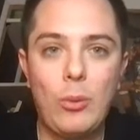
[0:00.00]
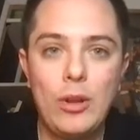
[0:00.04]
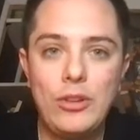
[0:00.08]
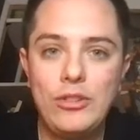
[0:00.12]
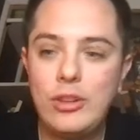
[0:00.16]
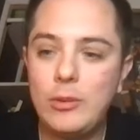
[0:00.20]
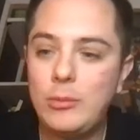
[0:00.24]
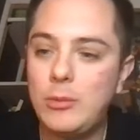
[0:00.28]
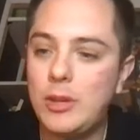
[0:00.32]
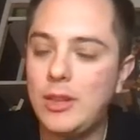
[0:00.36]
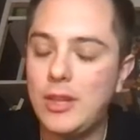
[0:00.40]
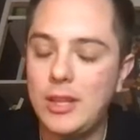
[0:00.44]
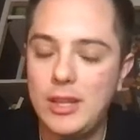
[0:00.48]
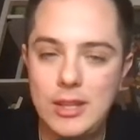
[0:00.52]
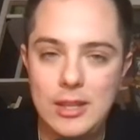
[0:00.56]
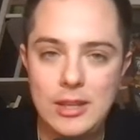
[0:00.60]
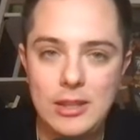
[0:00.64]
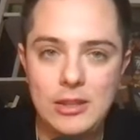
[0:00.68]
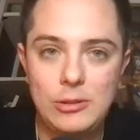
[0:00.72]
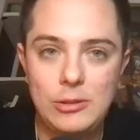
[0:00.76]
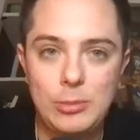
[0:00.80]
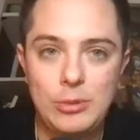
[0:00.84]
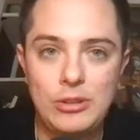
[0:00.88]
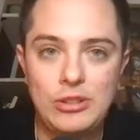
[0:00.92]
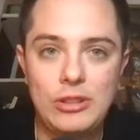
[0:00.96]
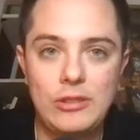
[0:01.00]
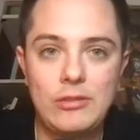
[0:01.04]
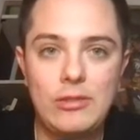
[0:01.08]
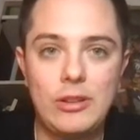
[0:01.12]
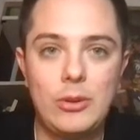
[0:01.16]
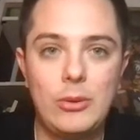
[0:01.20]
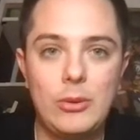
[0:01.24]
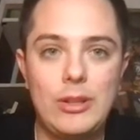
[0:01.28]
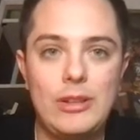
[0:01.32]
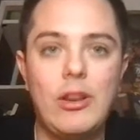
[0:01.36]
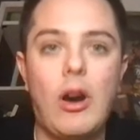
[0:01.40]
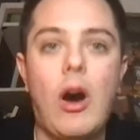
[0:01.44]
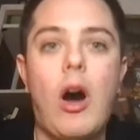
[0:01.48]
What's something that he
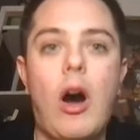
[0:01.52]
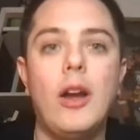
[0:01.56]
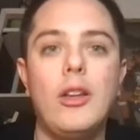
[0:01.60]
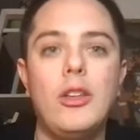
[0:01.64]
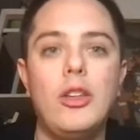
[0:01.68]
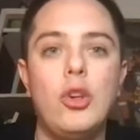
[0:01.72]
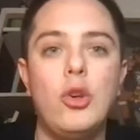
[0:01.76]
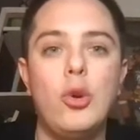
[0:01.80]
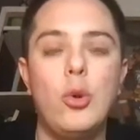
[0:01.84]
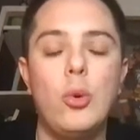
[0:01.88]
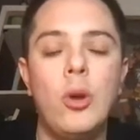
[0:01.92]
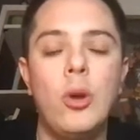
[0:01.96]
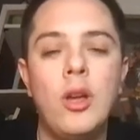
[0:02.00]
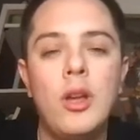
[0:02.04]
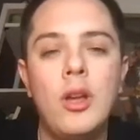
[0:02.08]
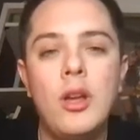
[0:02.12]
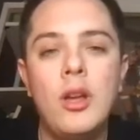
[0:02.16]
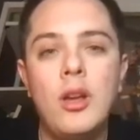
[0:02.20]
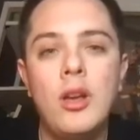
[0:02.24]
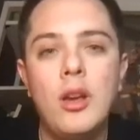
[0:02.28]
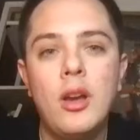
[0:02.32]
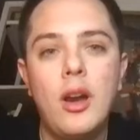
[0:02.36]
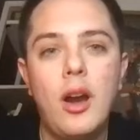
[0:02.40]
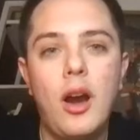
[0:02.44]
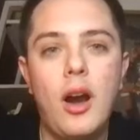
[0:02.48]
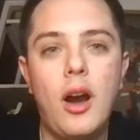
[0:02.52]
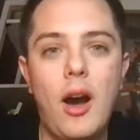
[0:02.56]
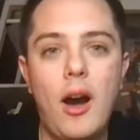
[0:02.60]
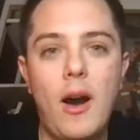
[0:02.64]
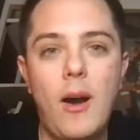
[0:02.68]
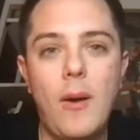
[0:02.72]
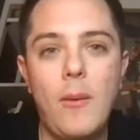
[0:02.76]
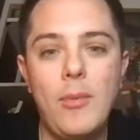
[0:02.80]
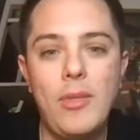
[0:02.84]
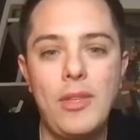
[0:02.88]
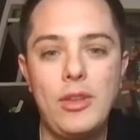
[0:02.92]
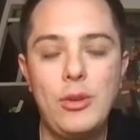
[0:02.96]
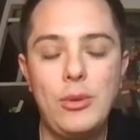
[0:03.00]
specifically taught you,
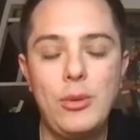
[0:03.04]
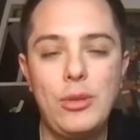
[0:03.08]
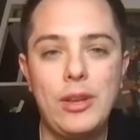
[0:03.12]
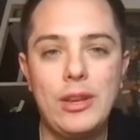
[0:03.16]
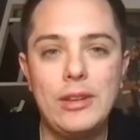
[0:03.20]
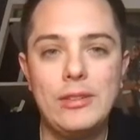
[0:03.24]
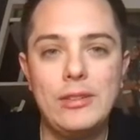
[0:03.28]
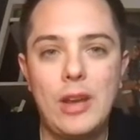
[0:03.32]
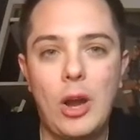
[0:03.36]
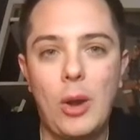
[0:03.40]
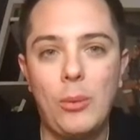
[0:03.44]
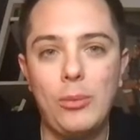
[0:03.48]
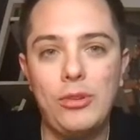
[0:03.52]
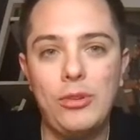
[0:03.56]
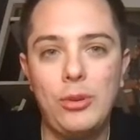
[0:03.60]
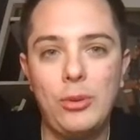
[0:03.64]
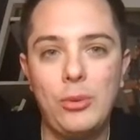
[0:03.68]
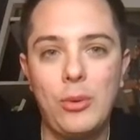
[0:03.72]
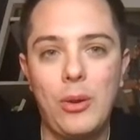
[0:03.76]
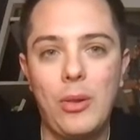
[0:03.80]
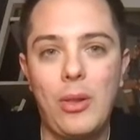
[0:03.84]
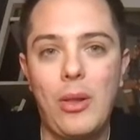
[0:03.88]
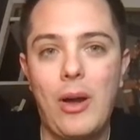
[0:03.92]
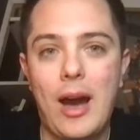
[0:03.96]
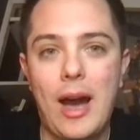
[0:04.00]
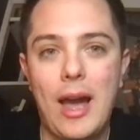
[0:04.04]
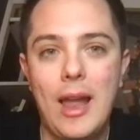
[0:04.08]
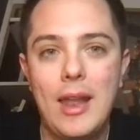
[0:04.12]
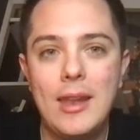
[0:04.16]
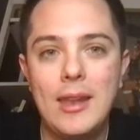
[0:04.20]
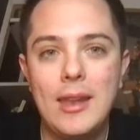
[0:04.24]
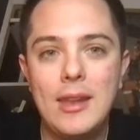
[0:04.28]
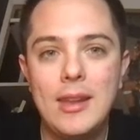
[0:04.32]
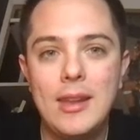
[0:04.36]
that you think has helped you a lot?